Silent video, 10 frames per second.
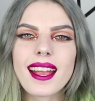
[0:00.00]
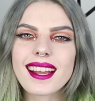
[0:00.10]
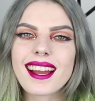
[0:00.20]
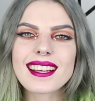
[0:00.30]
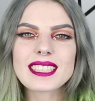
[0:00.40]
Hey
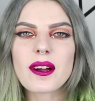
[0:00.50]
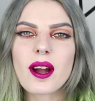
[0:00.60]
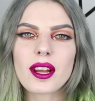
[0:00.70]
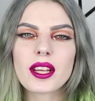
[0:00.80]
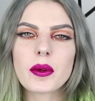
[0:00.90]
guys, how
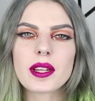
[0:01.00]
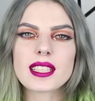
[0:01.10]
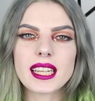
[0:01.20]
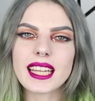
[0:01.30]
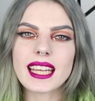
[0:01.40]
are you?
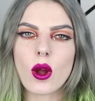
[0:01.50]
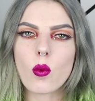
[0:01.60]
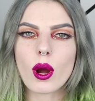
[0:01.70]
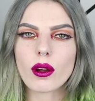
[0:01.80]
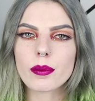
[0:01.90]
It's Lindy
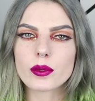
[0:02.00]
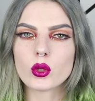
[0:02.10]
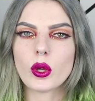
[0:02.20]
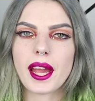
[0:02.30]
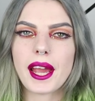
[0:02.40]
and welcome
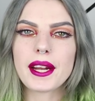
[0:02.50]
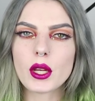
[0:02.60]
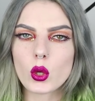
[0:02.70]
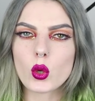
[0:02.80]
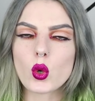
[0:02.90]
to a
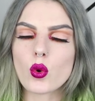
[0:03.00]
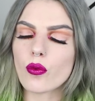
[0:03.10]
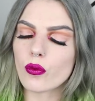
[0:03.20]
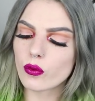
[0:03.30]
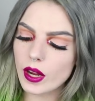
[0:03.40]
new
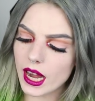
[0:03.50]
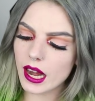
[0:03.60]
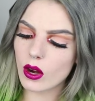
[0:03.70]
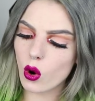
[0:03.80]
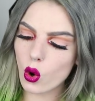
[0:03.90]

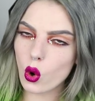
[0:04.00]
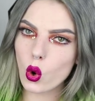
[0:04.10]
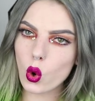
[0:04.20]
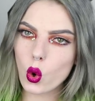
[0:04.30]
video!